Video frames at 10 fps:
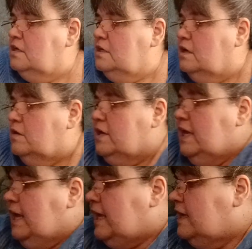
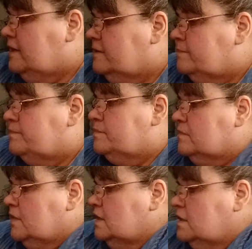Okay.
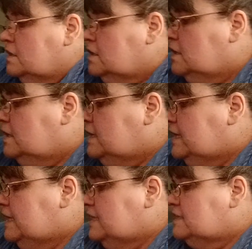
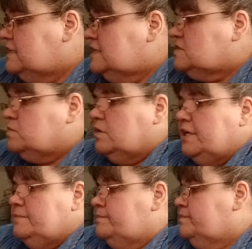In this
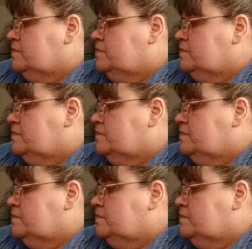one